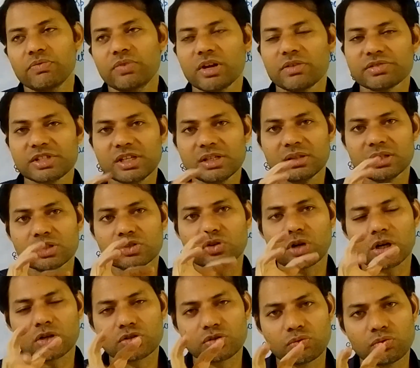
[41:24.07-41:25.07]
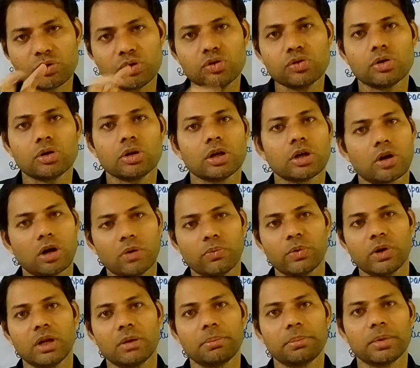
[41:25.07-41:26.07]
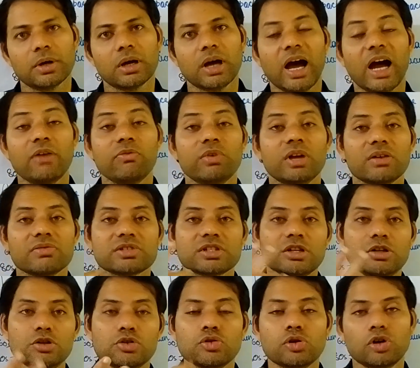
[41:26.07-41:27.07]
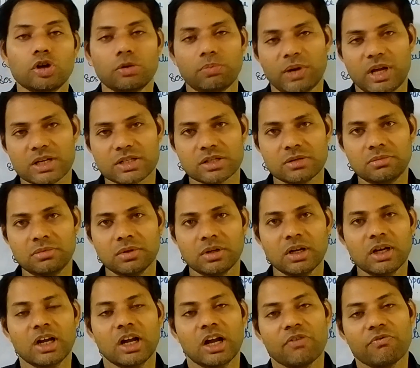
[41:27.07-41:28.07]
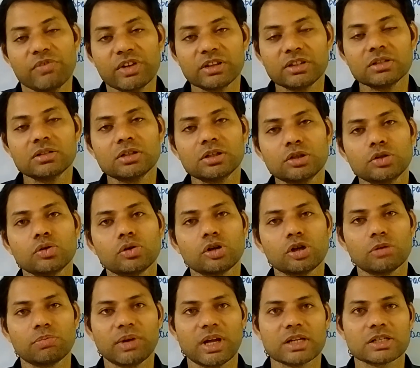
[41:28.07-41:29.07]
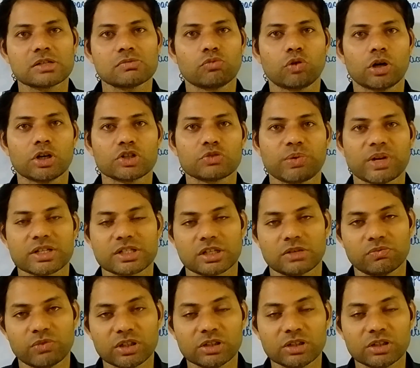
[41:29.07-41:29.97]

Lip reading: We have seen the structure of the nuclear envelope and we have seen nucleoplasm. Within the nucleoplasm, what is present?